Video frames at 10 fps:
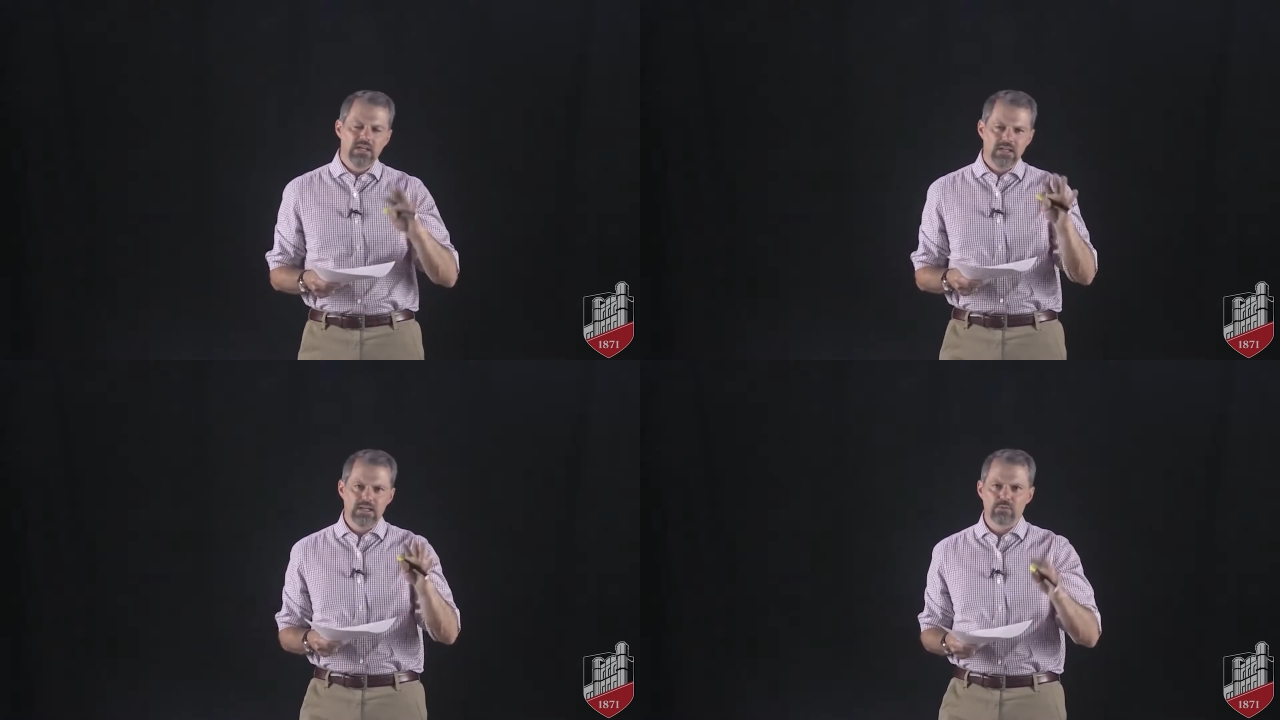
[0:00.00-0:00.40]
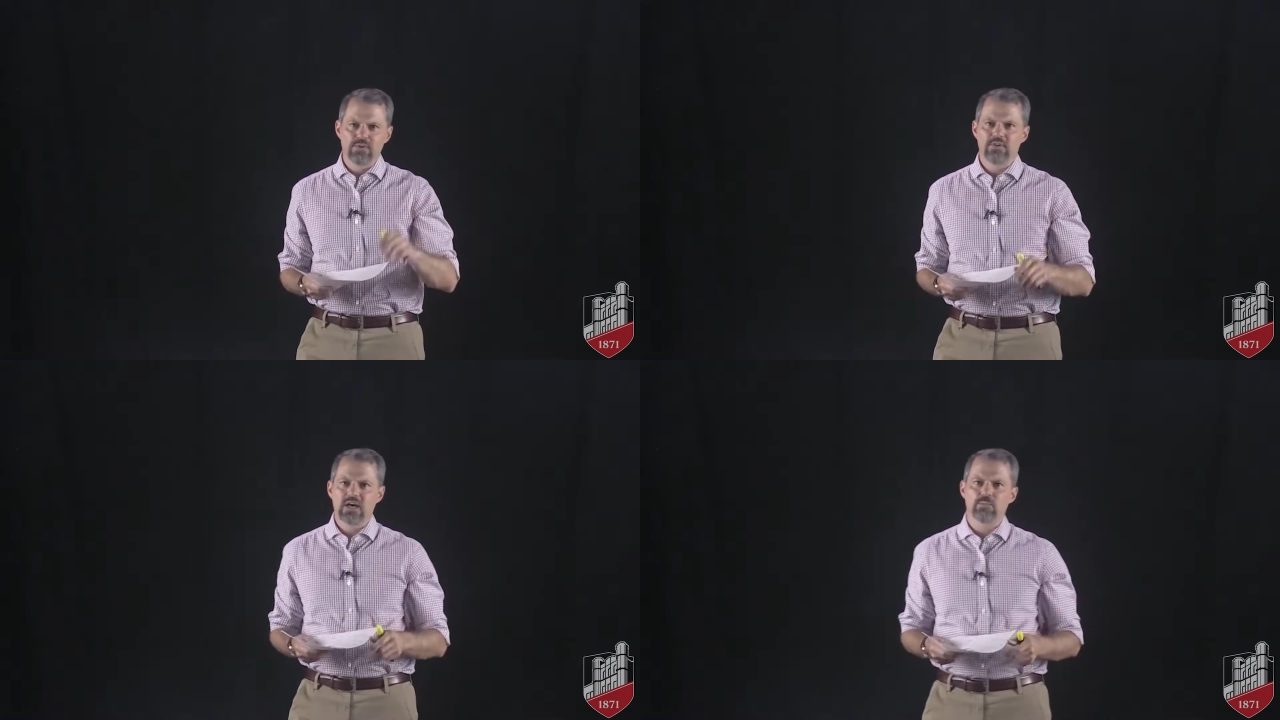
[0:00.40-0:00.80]
Here
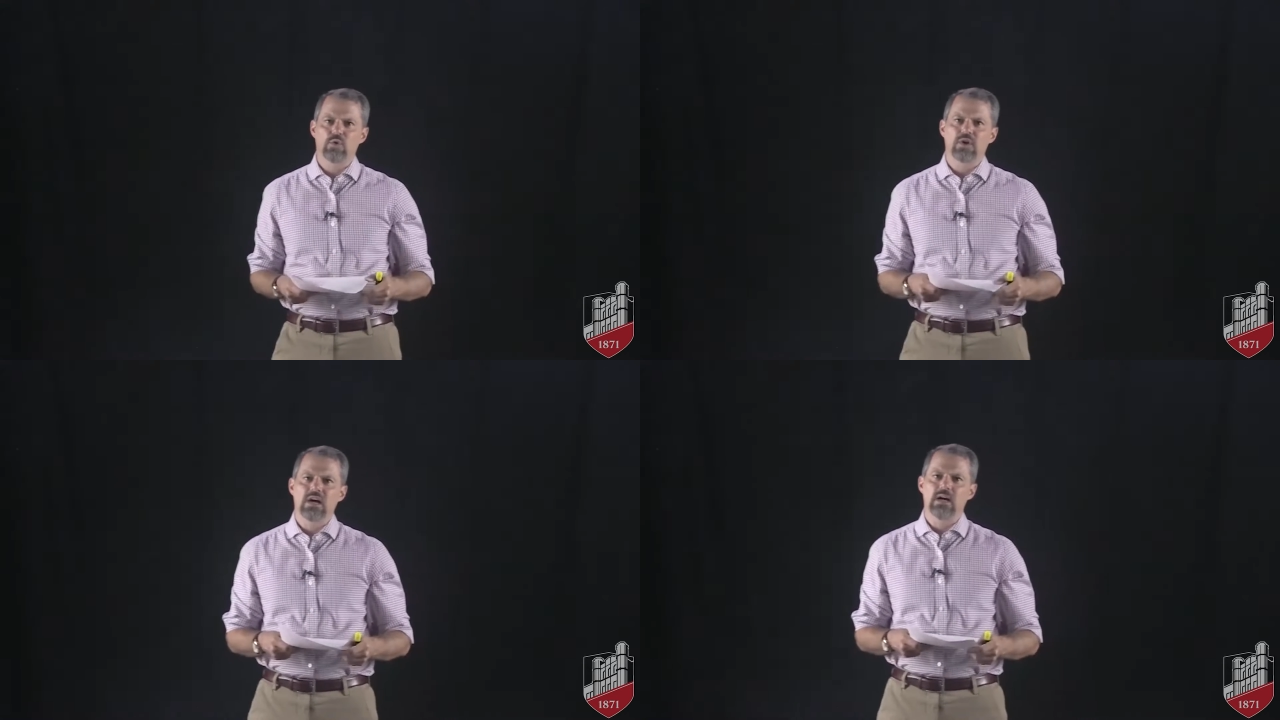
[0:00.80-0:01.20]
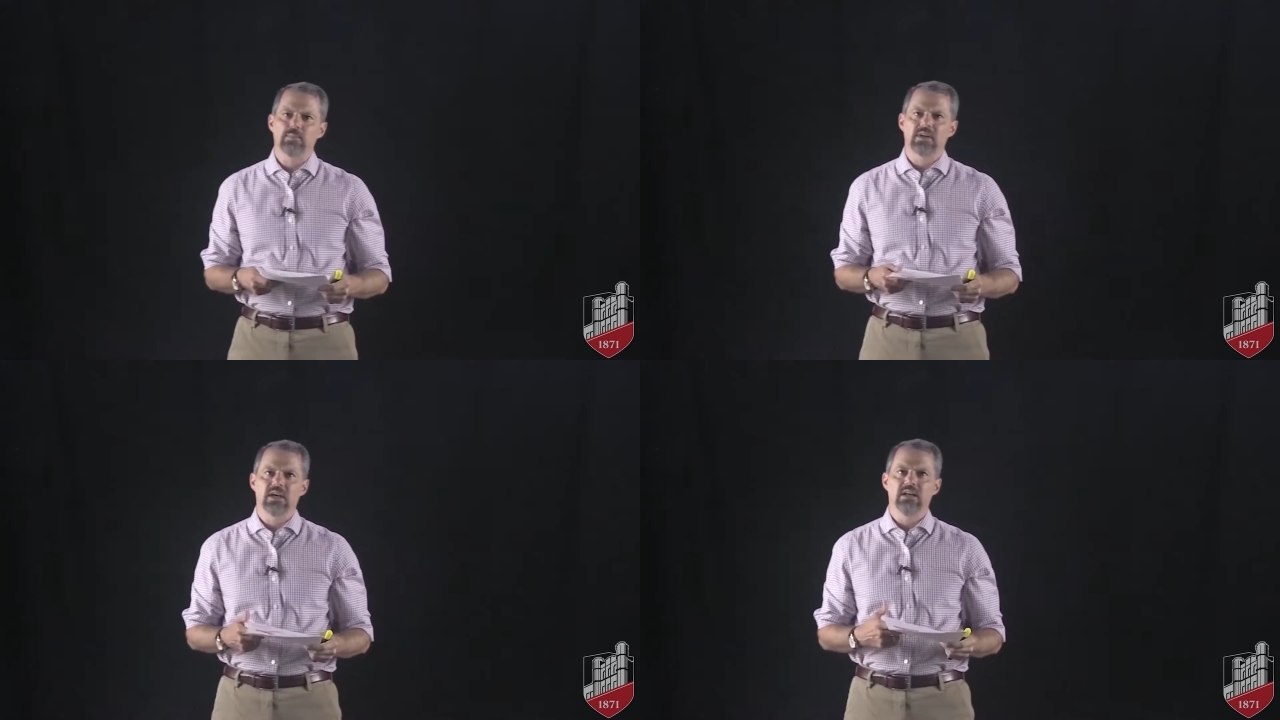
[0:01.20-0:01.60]
we've got a more
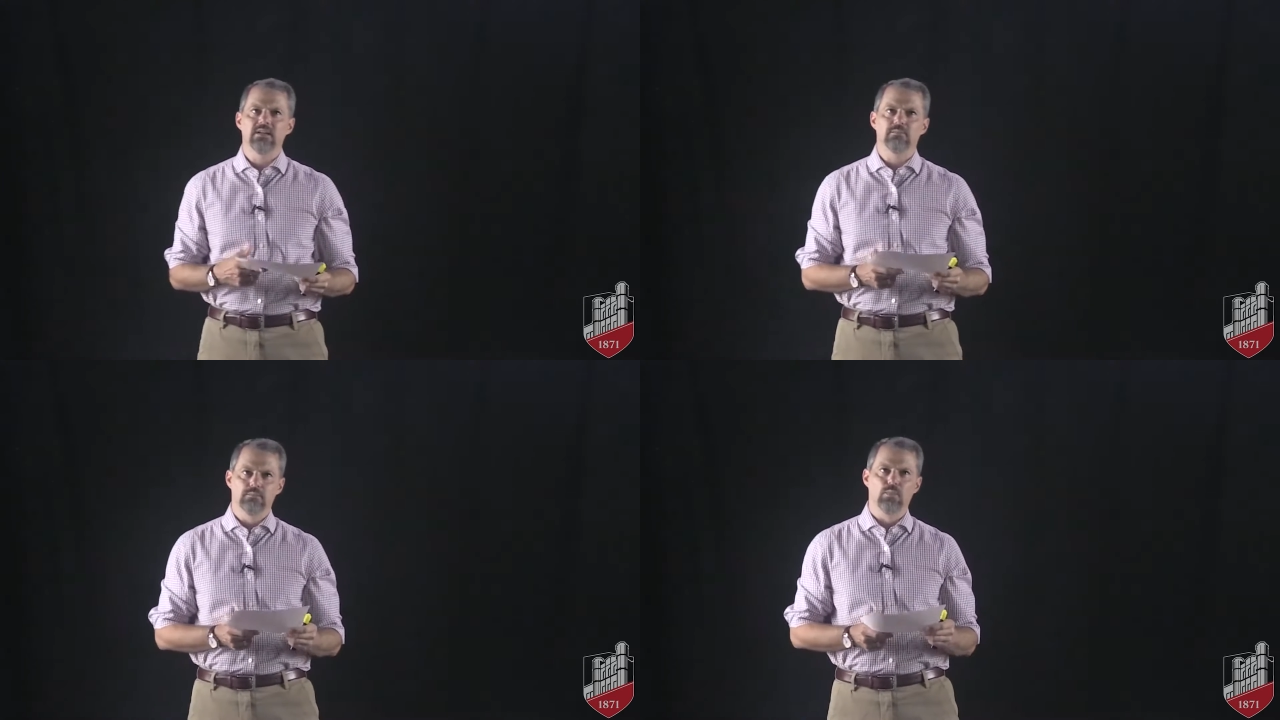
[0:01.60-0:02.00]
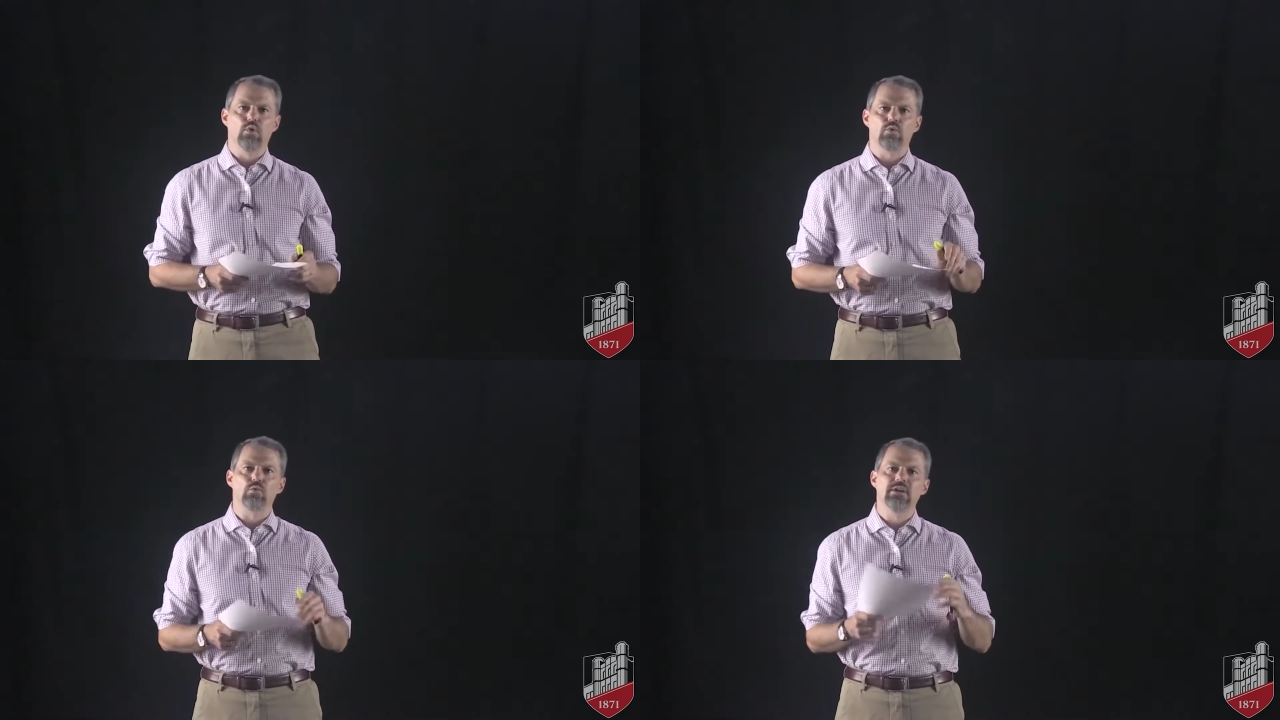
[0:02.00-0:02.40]
complicated,
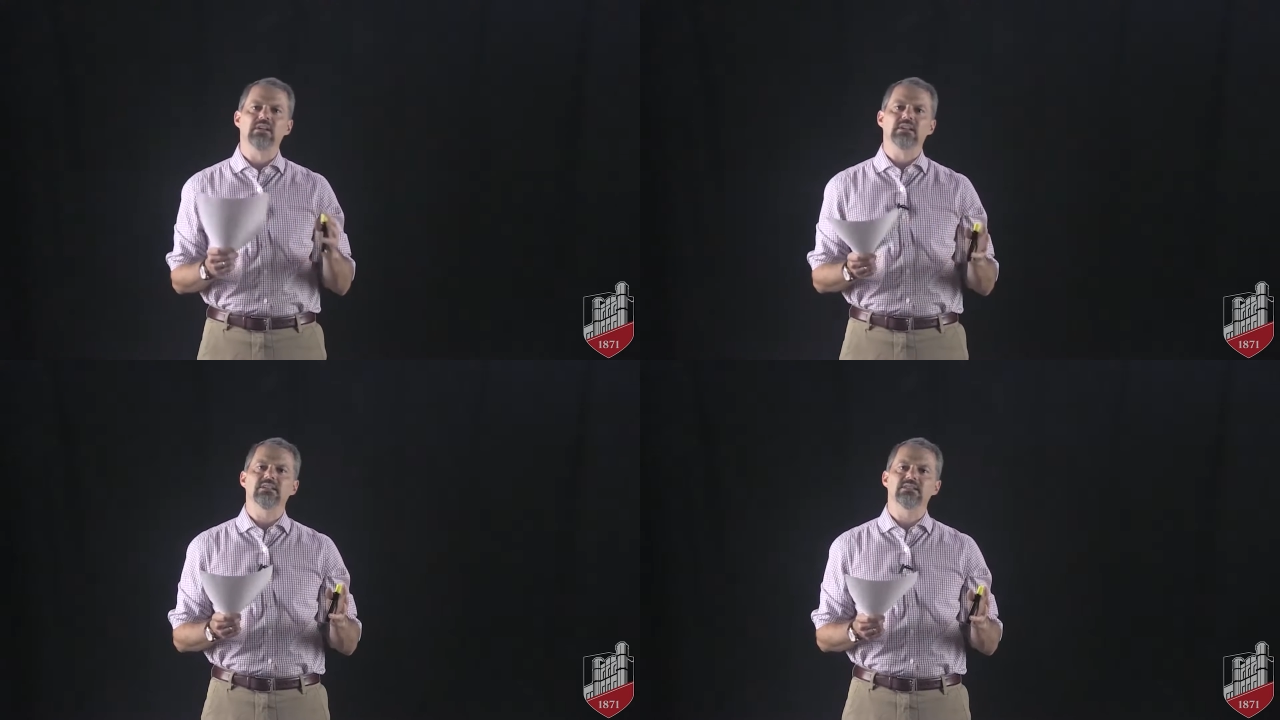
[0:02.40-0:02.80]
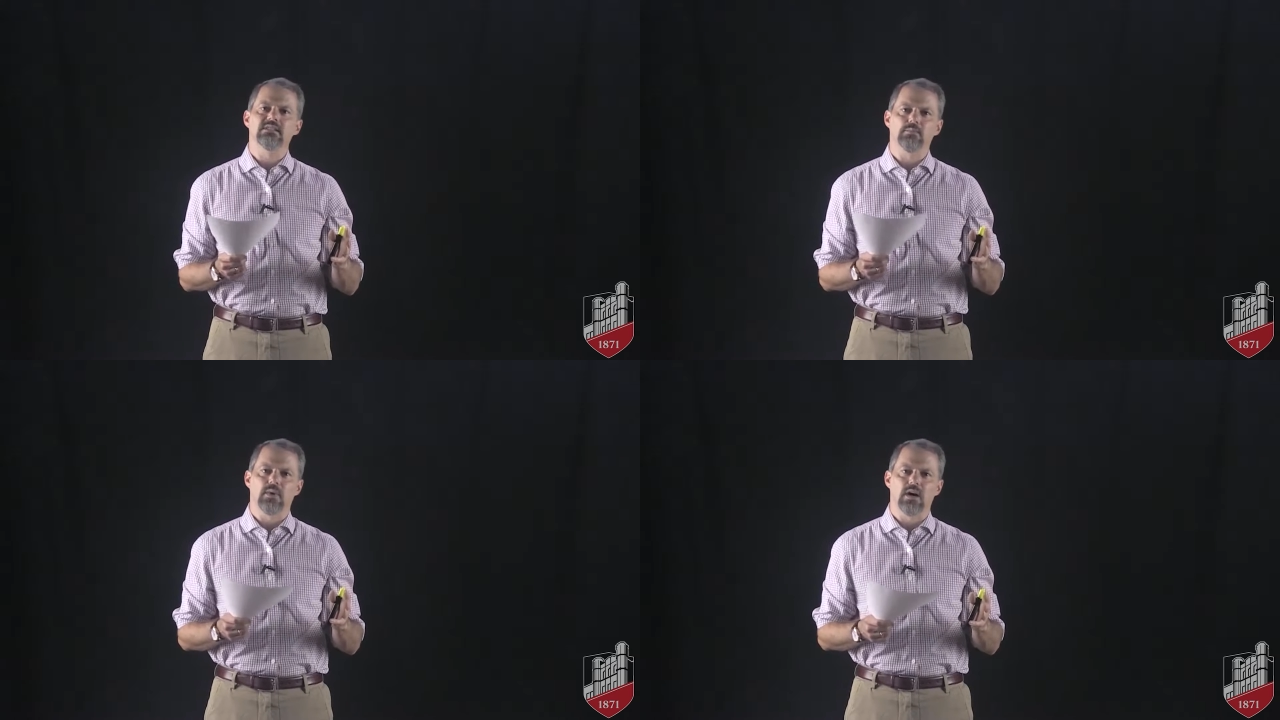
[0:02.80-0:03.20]
more
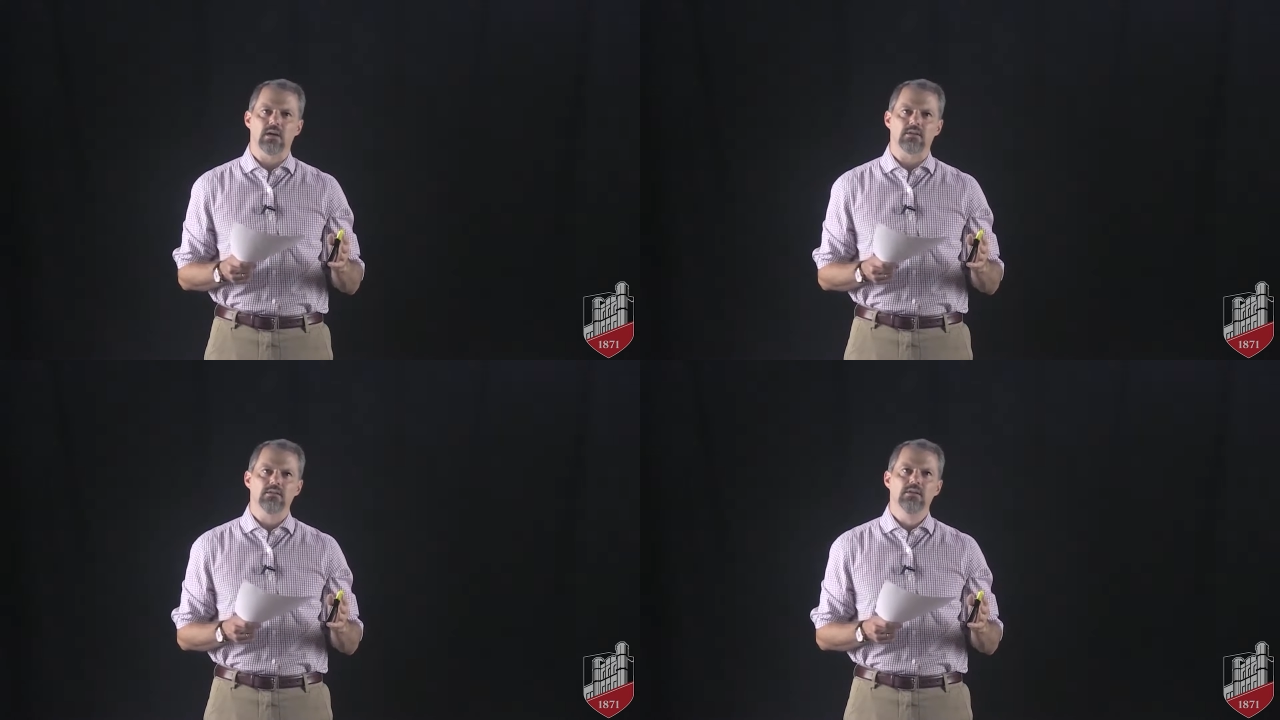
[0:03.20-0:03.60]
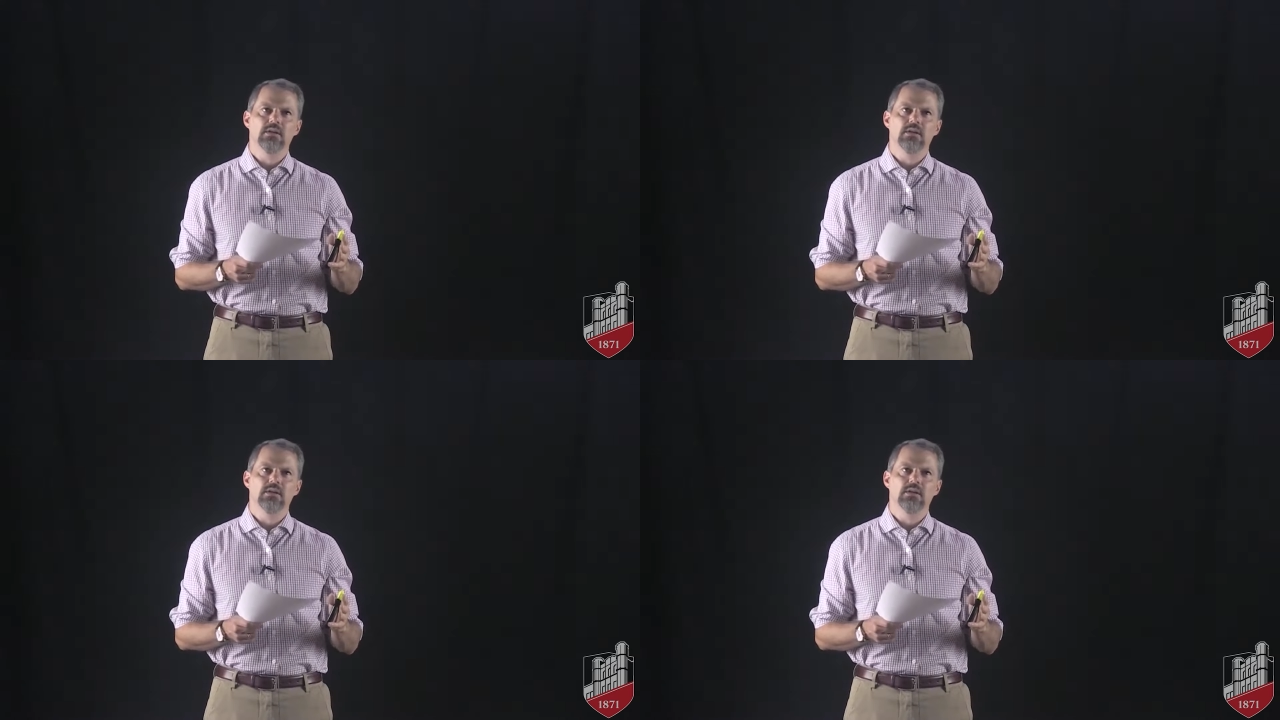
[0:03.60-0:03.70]
realistic model